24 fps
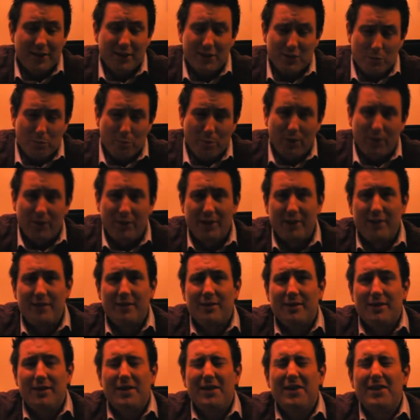He's
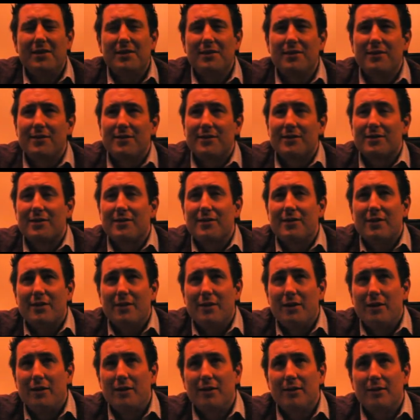brilliant. He is
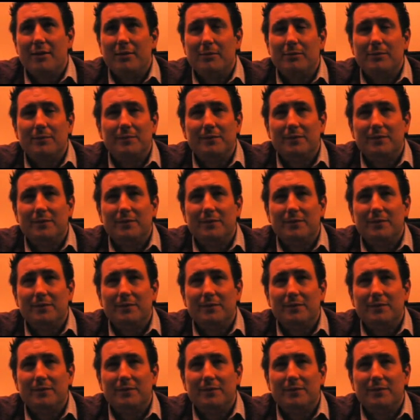the